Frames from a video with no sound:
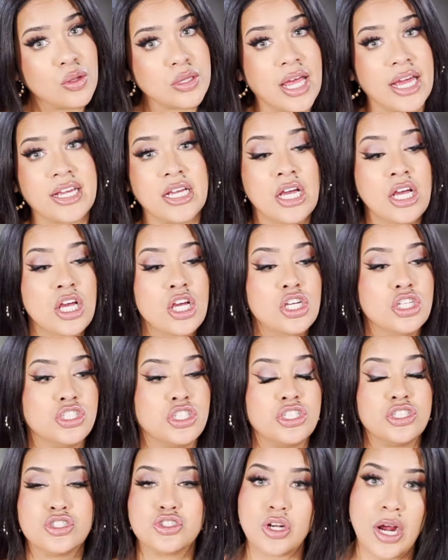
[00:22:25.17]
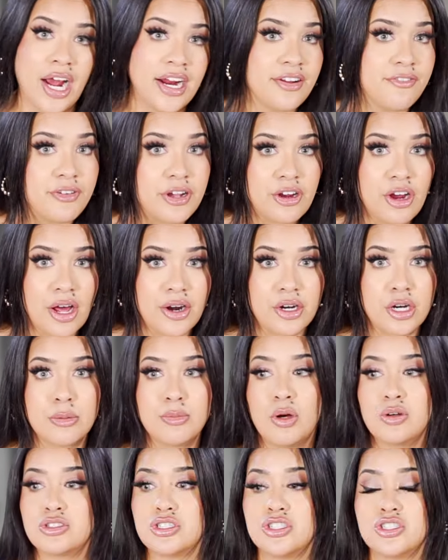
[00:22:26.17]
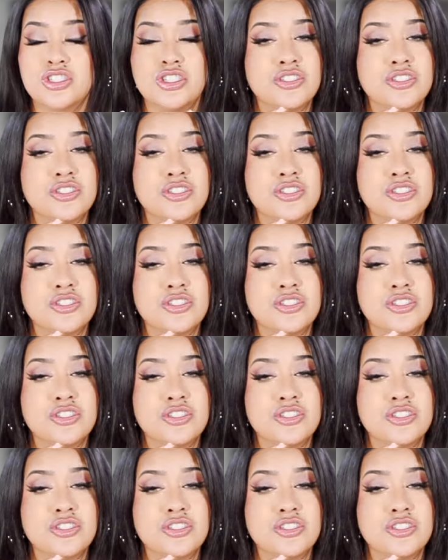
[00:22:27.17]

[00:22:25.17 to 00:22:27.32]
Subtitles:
Like she's trying to figure out her emotions.